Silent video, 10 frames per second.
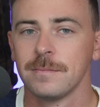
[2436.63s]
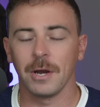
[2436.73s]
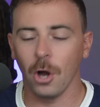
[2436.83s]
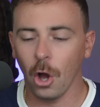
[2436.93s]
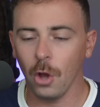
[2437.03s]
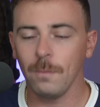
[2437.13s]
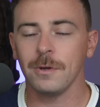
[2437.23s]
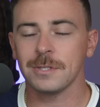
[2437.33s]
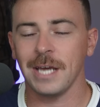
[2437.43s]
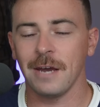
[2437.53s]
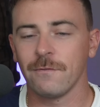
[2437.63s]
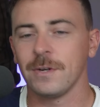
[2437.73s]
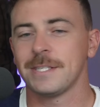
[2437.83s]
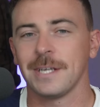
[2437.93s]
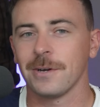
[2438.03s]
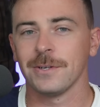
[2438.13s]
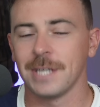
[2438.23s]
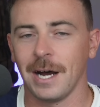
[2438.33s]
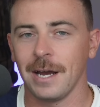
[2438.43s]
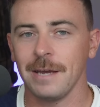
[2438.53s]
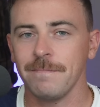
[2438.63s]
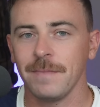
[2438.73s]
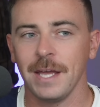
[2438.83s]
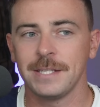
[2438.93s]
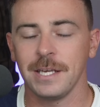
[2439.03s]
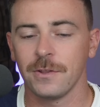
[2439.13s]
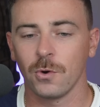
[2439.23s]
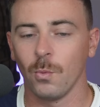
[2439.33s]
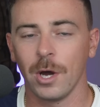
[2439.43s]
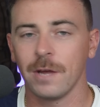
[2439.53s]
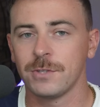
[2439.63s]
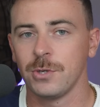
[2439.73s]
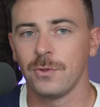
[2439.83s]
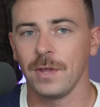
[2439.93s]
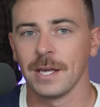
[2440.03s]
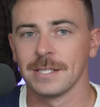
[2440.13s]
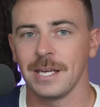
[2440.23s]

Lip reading: but almost every single time it's either one of two things.